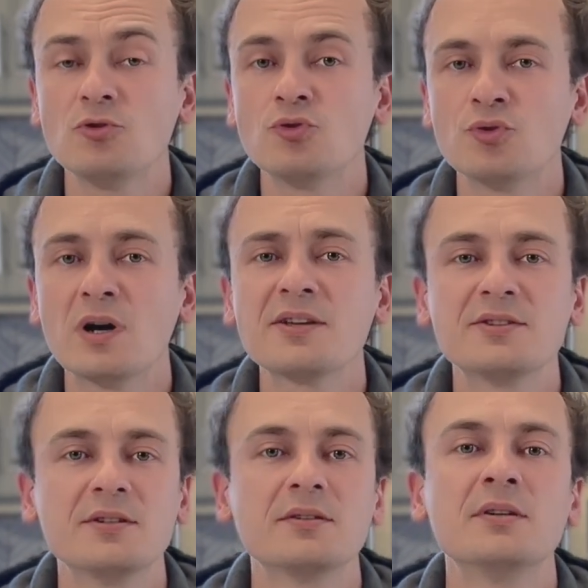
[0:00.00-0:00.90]

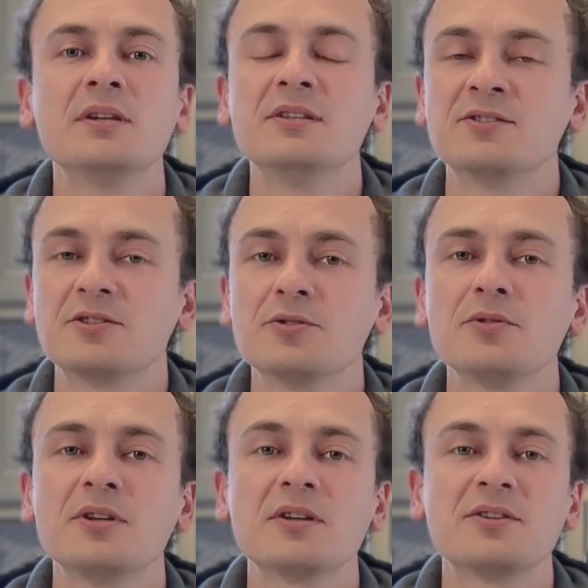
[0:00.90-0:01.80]
Chuchuhuasi is a
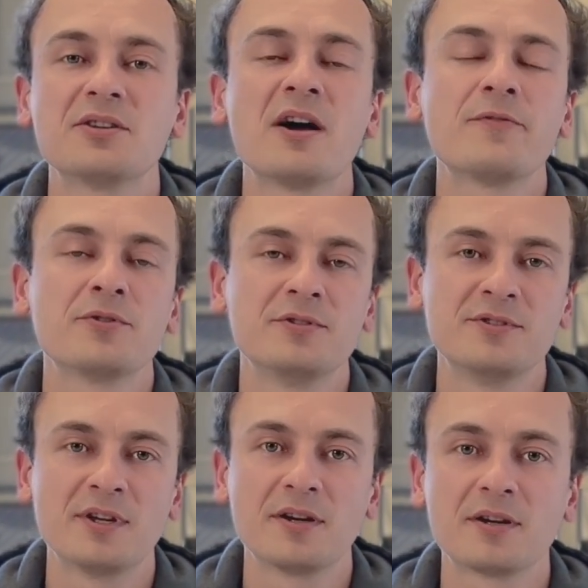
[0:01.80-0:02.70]
tonic and
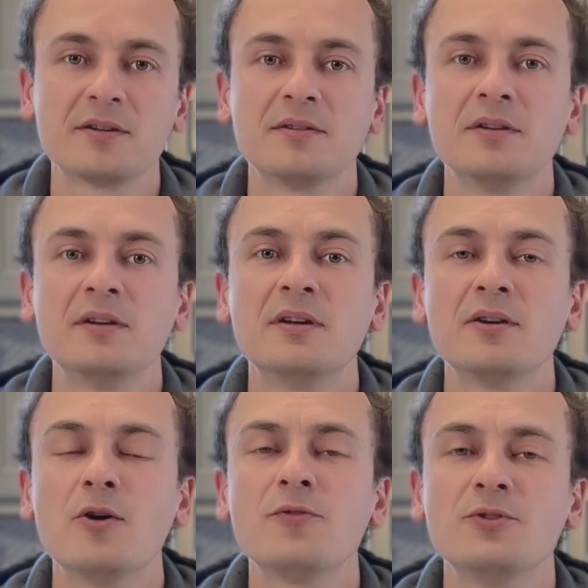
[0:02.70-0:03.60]
aphrodisiac,
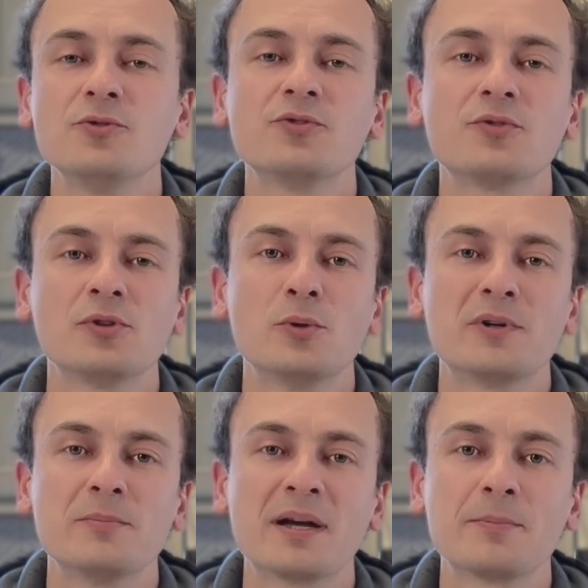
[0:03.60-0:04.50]
often used for
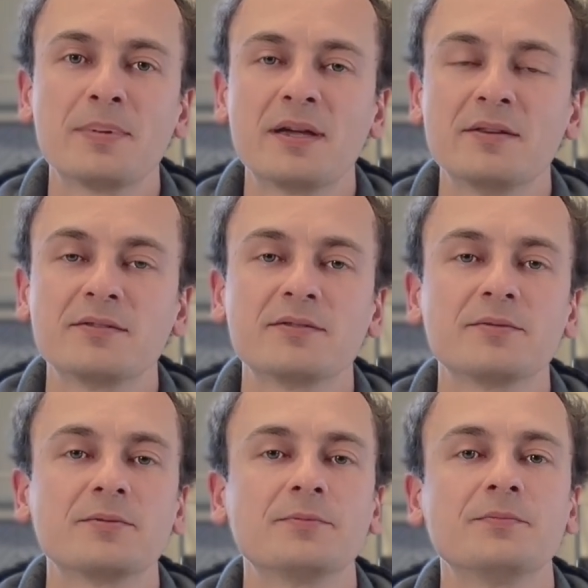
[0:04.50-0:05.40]
lower back pains.
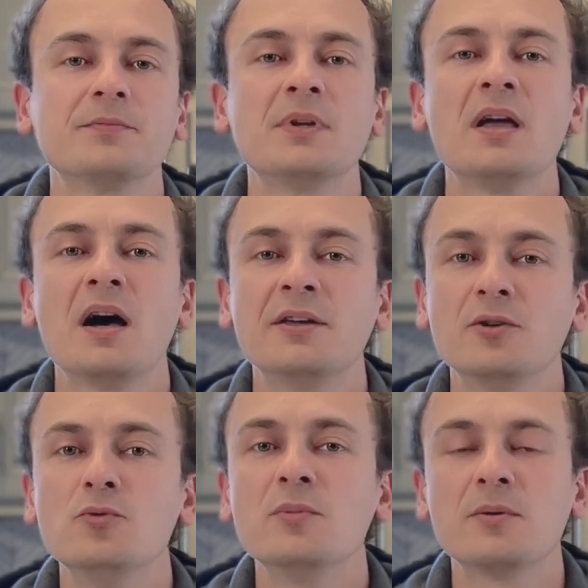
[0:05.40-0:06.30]

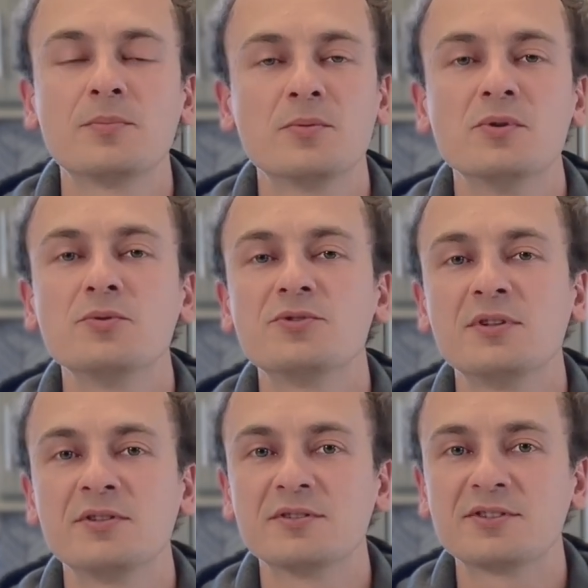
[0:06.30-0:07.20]
Ayahuma promotes
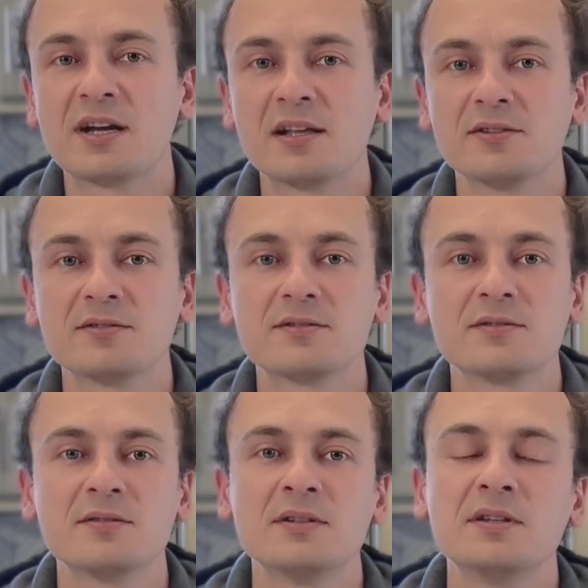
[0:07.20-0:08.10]
inner
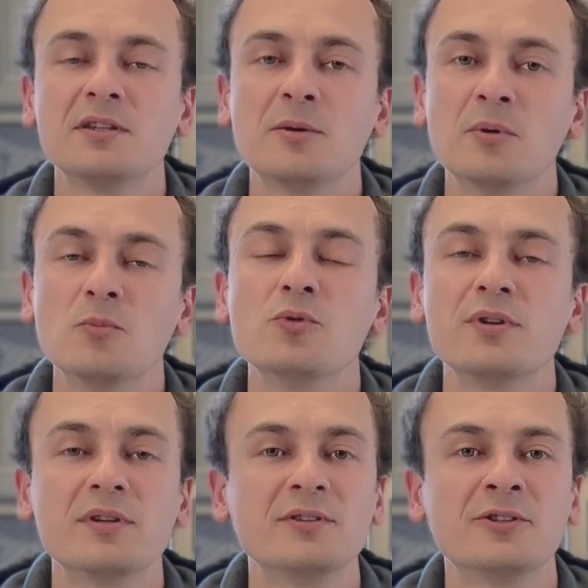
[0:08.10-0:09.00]
silence.
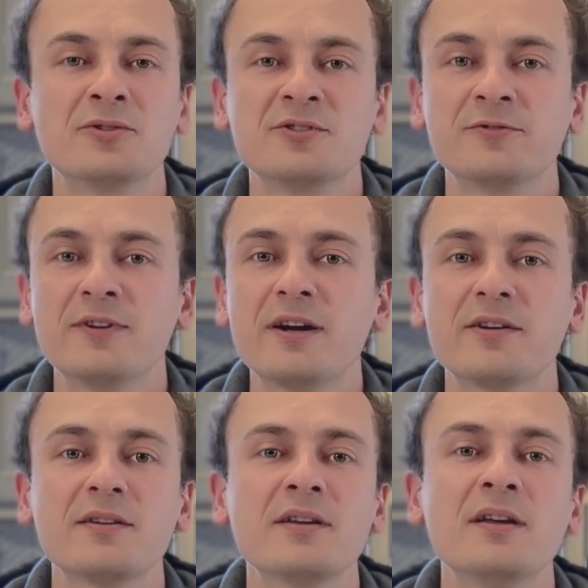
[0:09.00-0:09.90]
Tamamuri
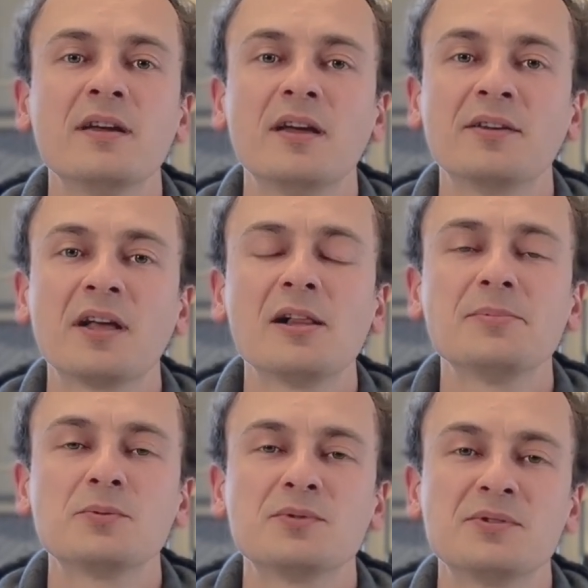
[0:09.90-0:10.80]
detoxifier and
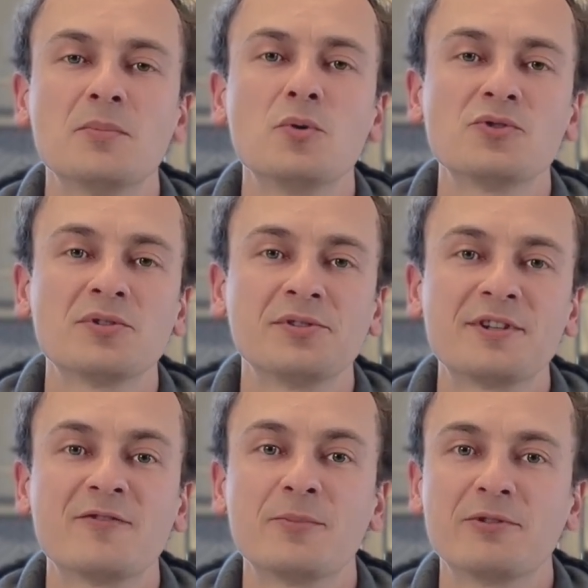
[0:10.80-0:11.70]
helps with emotional
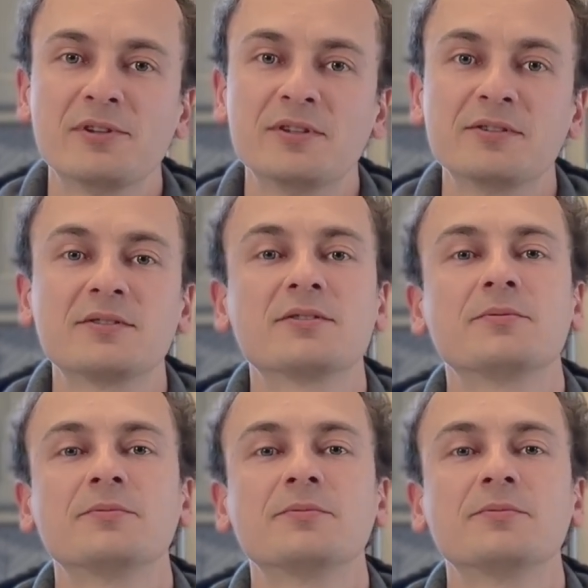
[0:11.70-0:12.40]
trauma release.